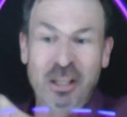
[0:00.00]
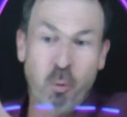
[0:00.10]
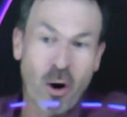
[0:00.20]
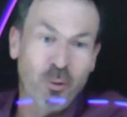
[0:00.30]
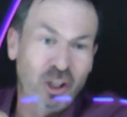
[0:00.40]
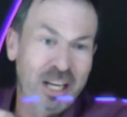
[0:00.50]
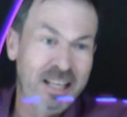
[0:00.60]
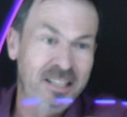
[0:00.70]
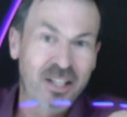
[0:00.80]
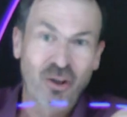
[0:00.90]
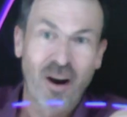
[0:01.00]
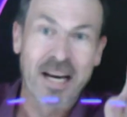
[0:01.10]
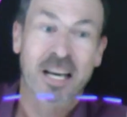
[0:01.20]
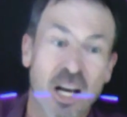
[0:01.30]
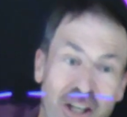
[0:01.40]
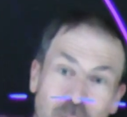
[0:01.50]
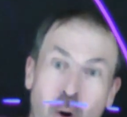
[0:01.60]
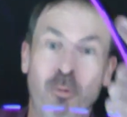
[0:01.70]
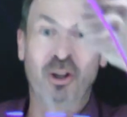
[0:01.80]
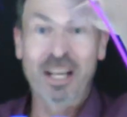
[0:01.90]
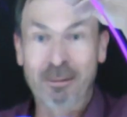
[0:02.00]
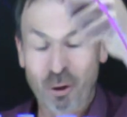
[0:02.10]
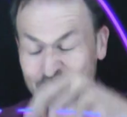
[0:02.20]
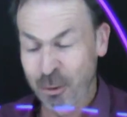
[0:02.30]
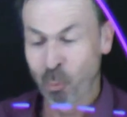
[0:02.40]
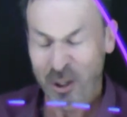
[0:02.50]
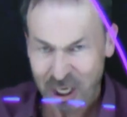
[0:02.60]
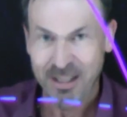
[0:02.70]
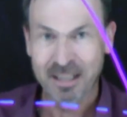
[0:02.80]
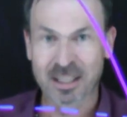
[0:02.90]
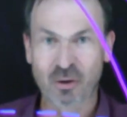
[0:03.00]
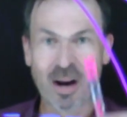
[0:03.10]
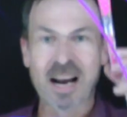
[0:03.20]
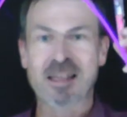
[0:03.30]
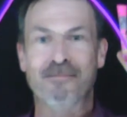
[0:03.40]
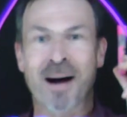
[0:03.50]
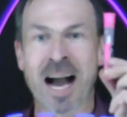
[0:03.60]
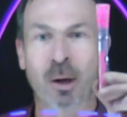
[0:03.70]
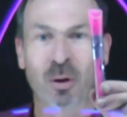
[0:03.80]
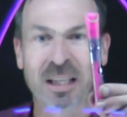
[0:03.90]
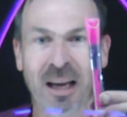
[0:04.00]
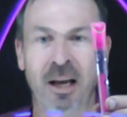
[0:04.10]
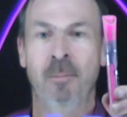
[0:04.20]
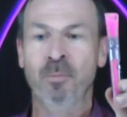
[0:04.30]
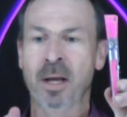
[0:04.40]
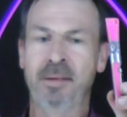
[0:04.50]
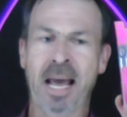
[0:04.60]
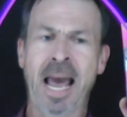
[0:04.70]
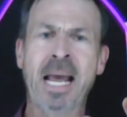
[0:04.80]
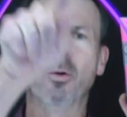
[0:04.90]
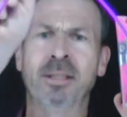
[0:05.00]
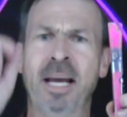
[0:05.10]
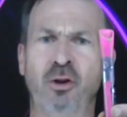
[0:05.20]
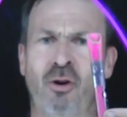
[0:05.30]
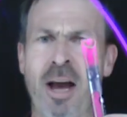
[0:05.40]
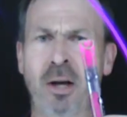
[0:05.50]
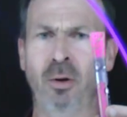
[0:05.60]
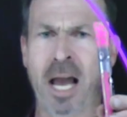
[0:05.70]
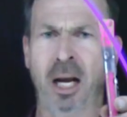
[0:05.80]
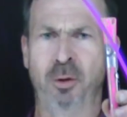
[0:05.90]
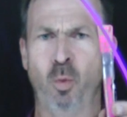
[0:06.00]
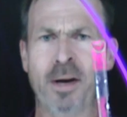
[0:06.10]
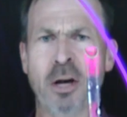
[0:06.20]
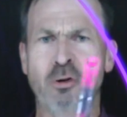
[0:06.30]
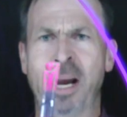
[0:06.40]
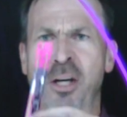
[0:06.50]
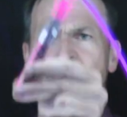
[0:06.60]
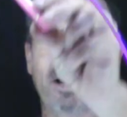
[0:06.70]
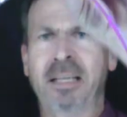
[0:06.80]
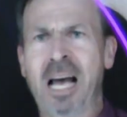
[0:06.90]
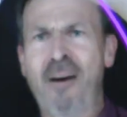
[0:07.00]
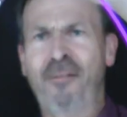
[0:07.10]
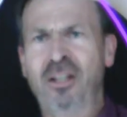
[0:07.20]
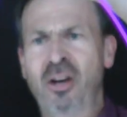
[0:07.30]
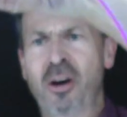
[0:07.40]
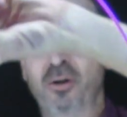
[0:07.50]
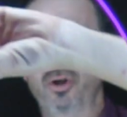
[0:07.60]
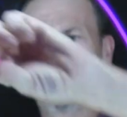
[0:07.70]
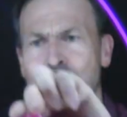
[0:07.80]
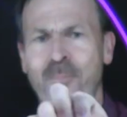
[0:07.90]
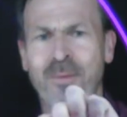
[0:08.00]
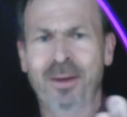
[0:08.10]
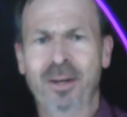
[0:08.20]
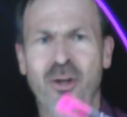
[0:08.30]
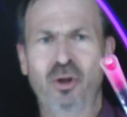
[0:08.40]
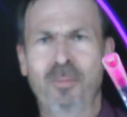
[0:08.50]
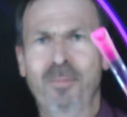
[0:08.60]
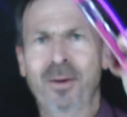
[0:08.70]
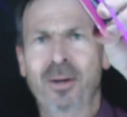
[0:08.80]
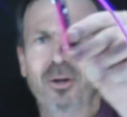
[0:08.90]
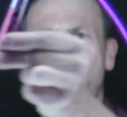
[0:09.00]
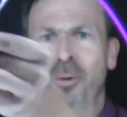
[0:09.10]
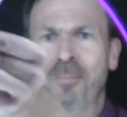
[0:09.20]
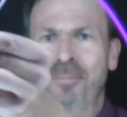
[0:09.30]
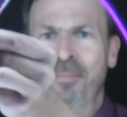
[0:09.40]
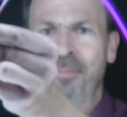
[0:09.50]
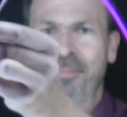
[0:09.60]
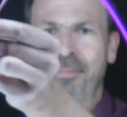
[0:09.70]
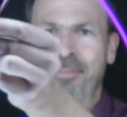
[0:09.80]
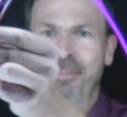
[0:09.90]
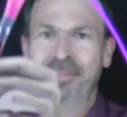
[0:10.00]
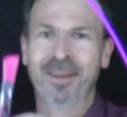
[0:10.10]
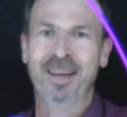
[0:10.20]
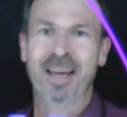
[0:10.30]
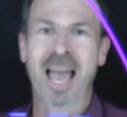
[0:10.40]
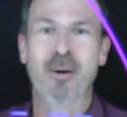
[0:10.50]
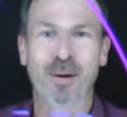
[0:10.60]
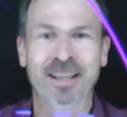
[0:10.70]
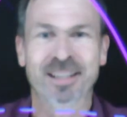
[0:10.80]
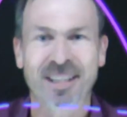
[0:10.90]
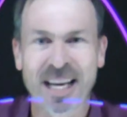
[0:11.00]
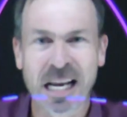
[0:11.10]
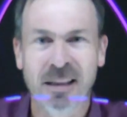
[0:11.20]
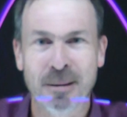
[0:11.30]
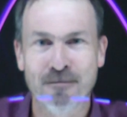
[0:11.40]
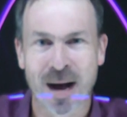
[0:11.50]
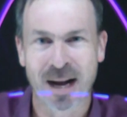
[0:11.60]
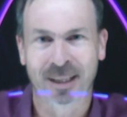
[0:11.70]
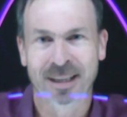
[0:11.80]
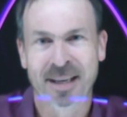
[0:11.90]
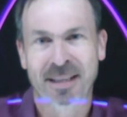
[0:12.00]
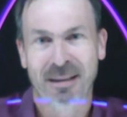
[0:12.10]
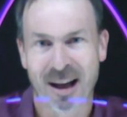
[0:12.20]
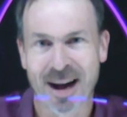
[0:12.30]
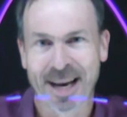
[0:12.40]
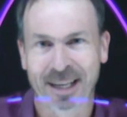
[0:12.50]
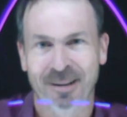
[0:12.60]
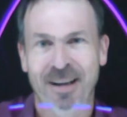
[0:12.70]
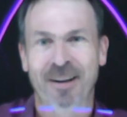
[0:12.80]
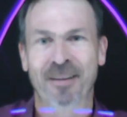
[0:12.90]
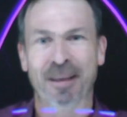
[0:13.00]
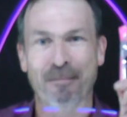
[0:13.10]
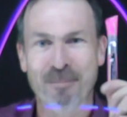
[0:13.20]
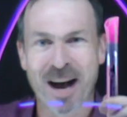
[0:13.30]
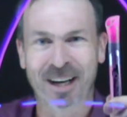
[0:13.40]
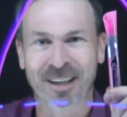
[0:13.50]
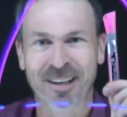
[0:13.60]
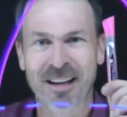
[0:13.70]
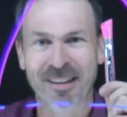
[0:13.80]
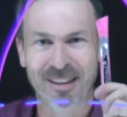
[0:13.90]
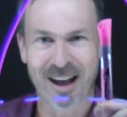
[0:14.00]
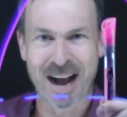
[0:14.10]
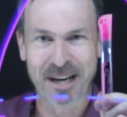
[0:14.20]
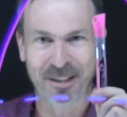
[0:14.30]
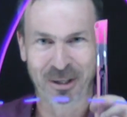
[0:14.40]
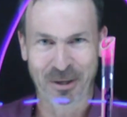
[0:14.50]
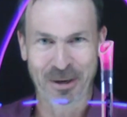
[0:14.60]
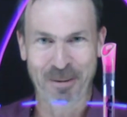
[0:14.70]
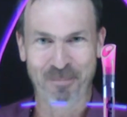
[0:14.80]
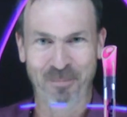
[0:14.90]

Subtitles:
She's walking what she thinks is straight. She's walking what she thinks is straight, and the marker will tell her the angles in that triangle add up to 180 degrees, half a turn, zoom, zoom, zoom. And we can see the marker is lying. The marker lied to her.